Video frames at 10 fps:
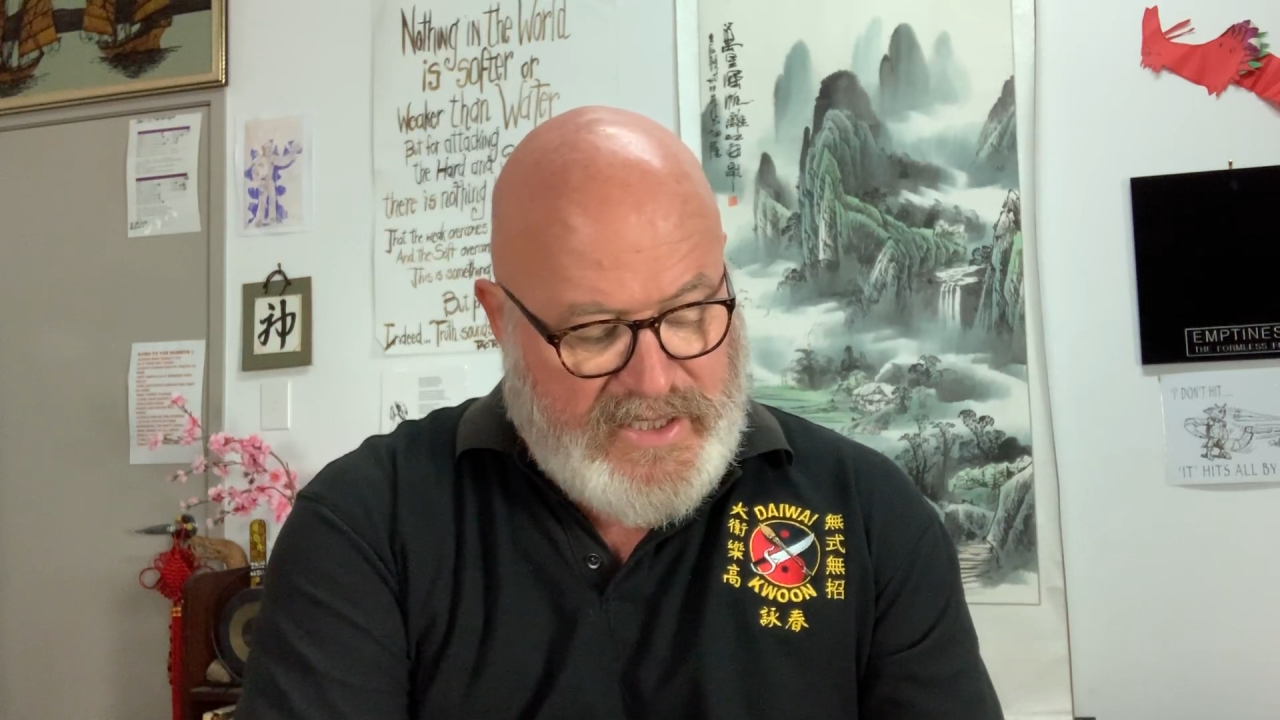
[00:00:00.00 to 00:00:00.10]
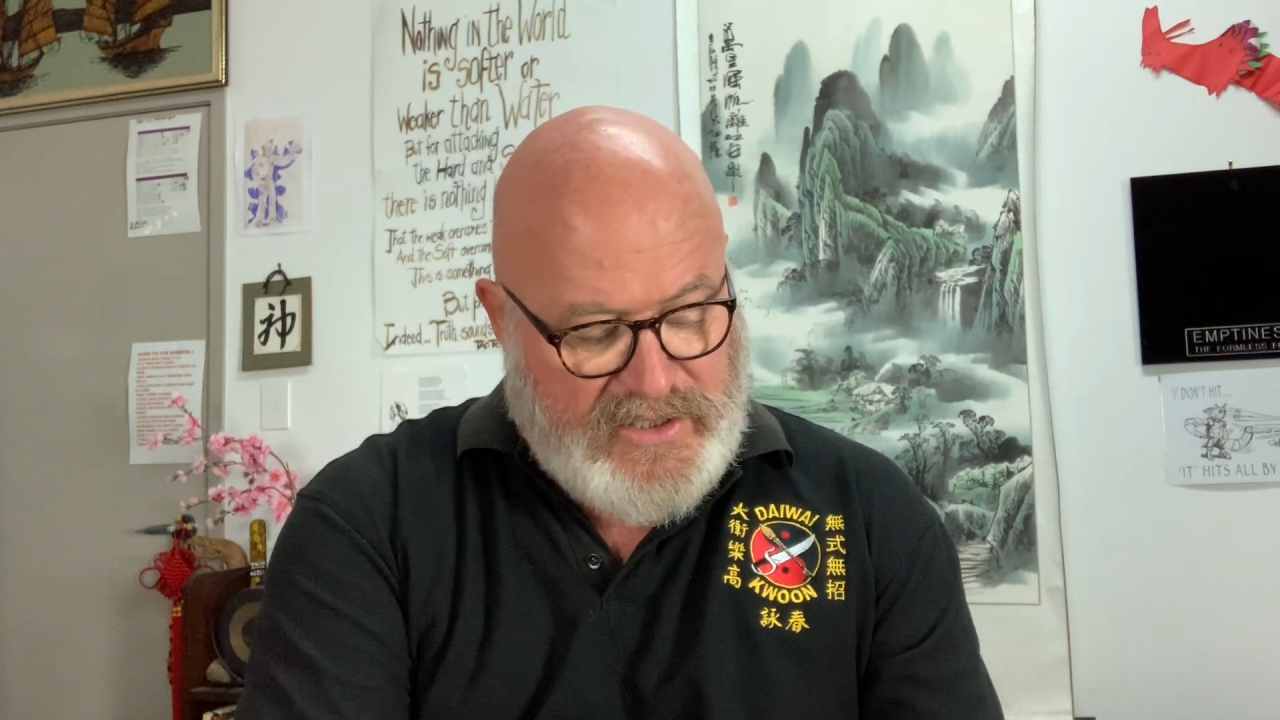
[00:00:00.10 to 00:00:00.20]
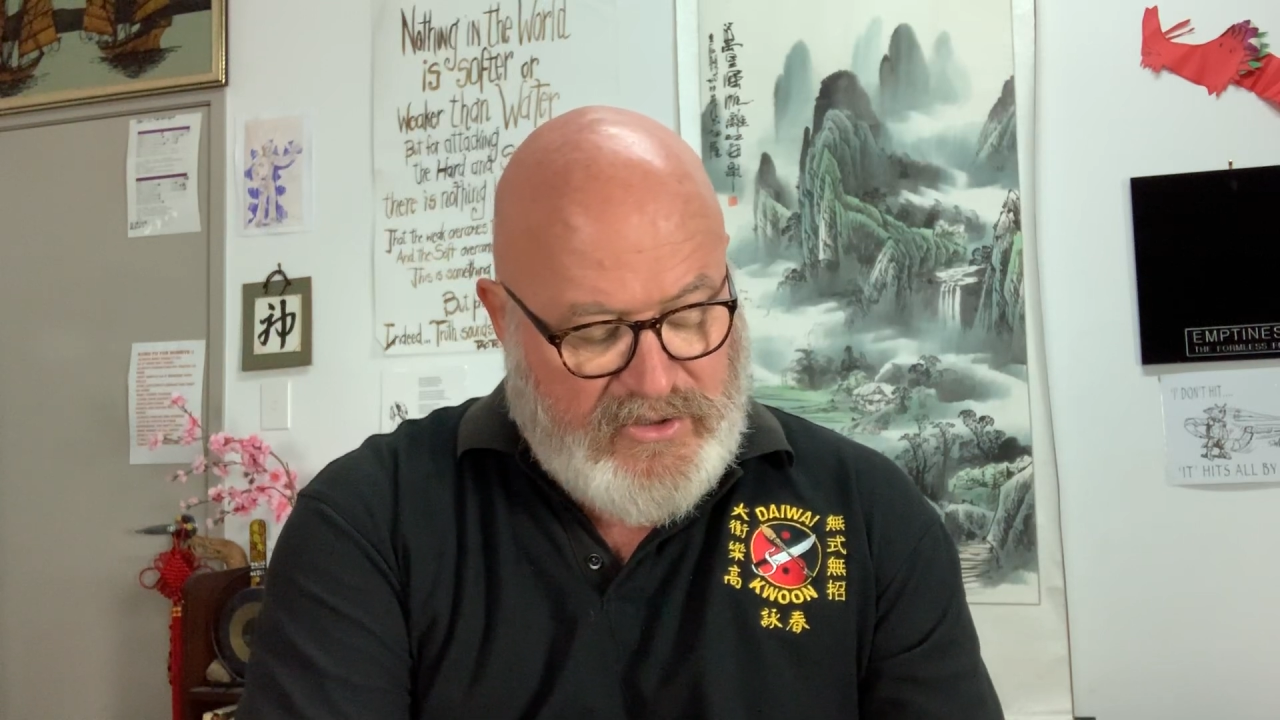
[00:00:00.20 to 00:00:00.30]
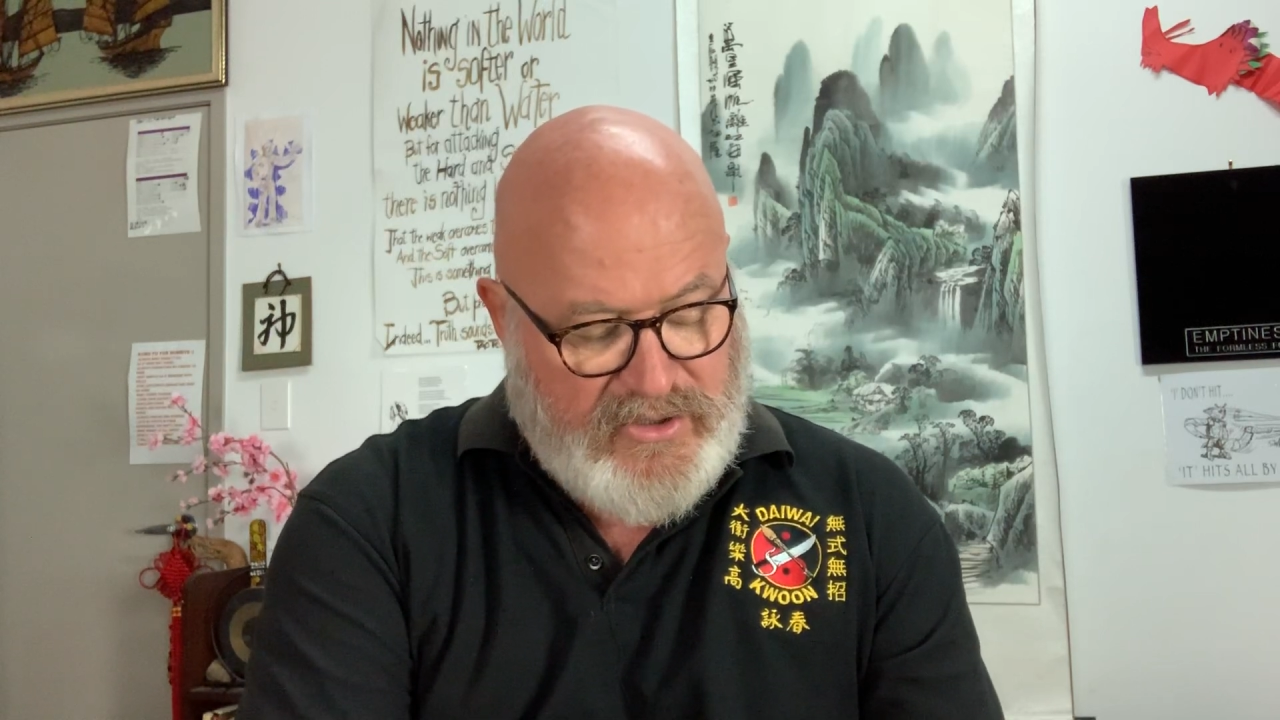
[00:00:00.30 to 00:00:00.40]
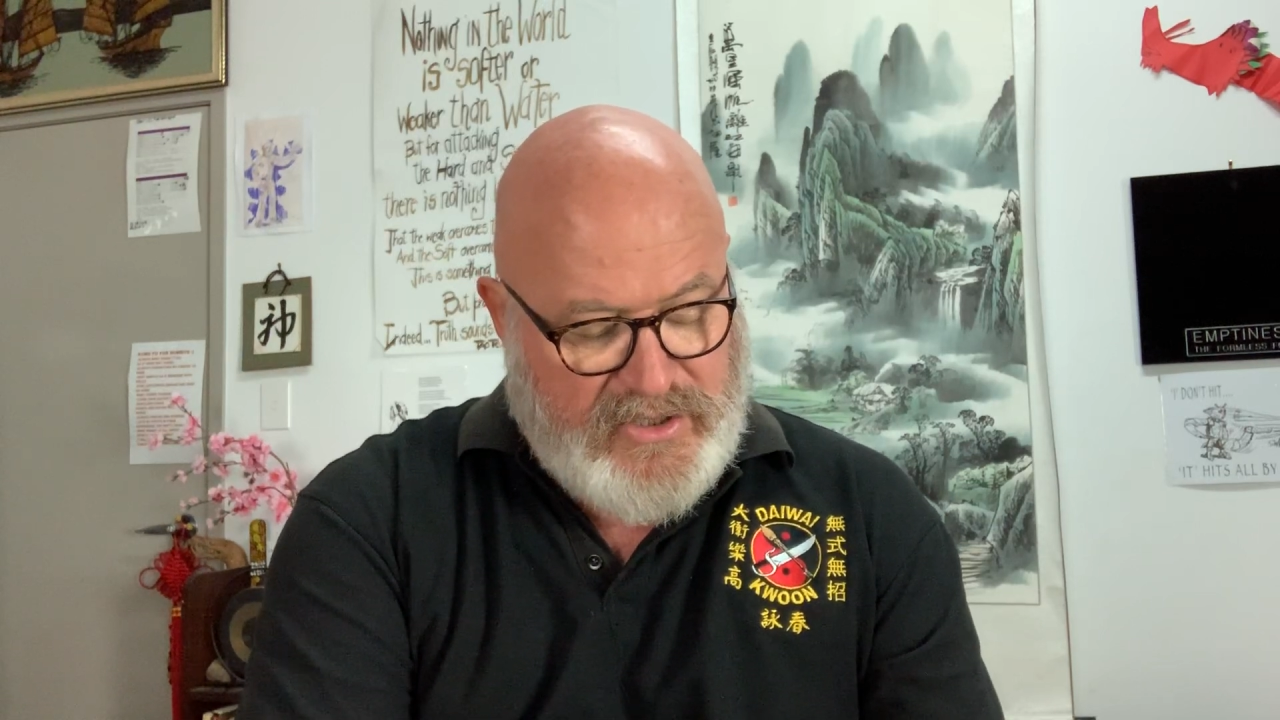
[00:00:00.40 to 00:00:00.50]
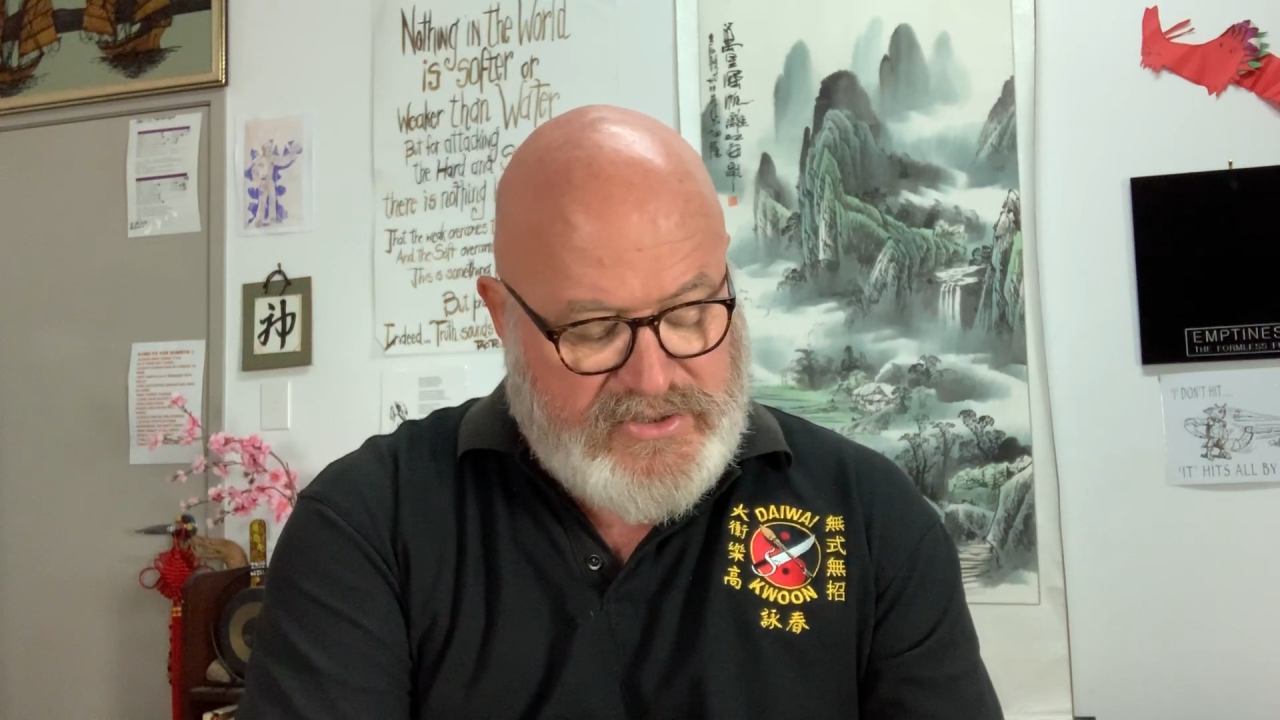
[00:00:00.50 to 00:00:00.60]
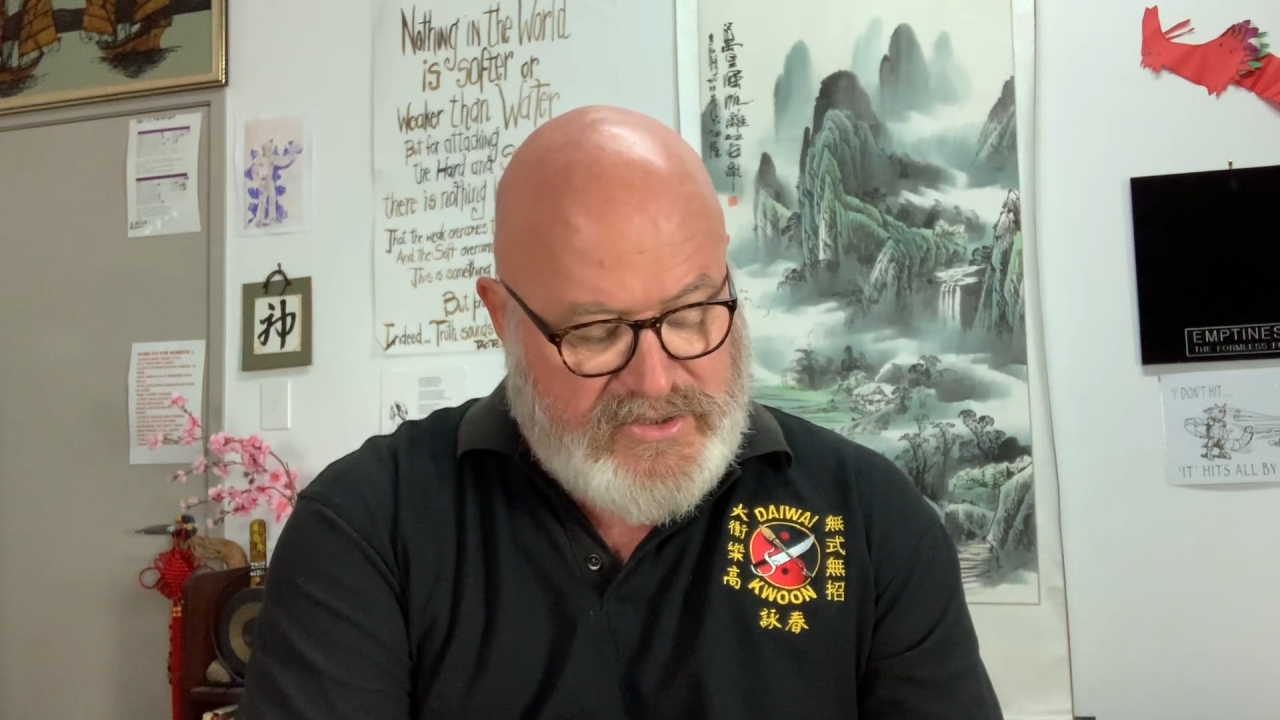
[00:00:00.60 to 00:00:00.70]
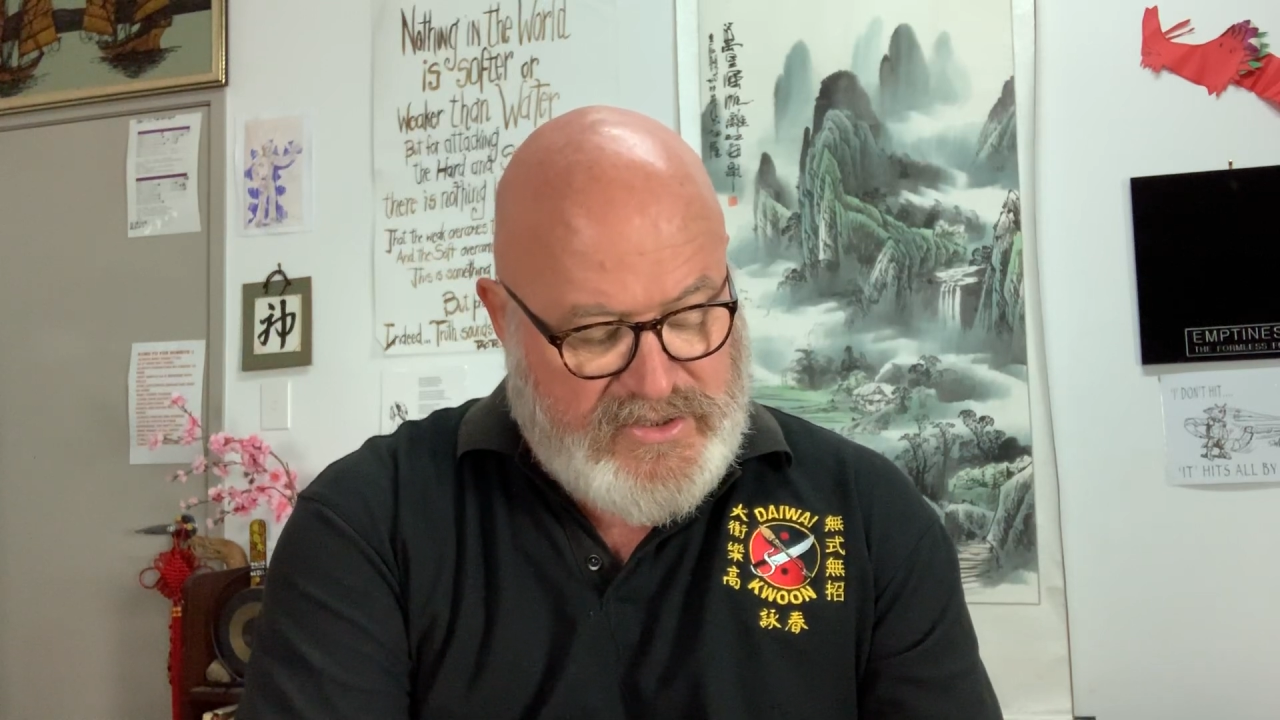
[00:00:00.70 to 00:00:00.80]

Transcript: analysed in